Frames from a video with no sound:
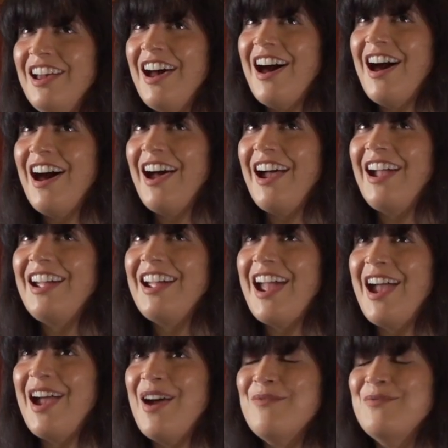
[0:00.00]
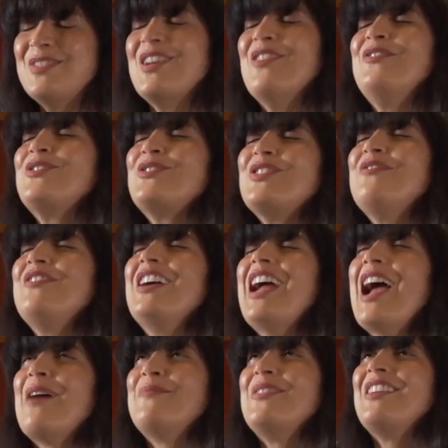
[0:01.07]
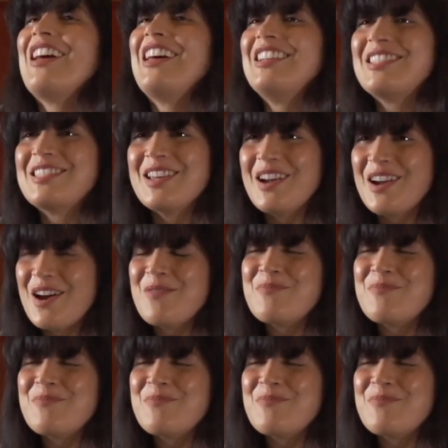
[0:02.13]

I am selfishly very happy that it's a